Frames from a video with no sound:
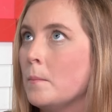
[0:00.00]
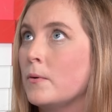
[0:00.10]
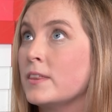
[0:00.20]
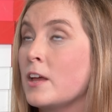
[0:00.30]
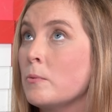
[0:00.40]

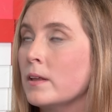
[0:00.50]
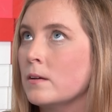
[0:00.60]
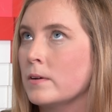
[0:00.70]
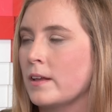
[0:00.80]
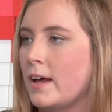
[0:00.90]
But what they
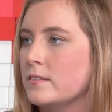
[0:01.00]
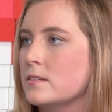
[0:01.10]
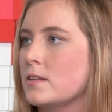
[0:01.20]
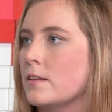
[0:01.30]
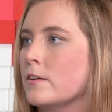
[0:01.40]
really realized
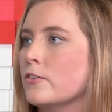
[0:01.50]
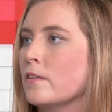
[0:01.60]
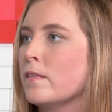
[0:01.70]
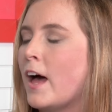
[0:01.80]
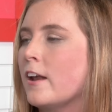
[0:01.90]
is that there's a
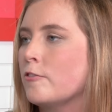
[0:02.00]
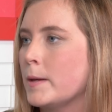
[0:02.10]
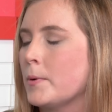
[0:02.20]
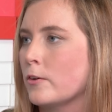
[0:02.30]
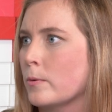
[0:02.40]
lot of
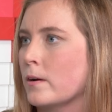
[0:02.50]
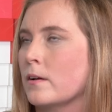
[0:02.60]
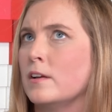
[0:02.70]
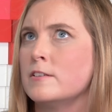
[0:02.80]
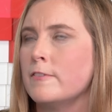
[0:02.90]
people on Twitter,
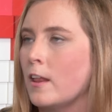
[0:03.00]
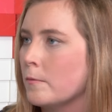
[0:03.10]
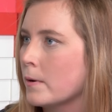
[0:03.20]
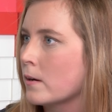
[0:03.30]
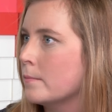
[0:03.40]
a
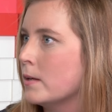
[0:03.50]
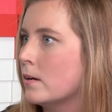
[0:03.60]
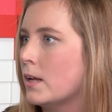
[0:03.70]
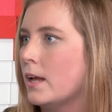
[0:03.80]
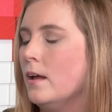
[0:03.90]
developer
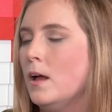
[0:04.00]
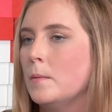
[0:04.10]
community,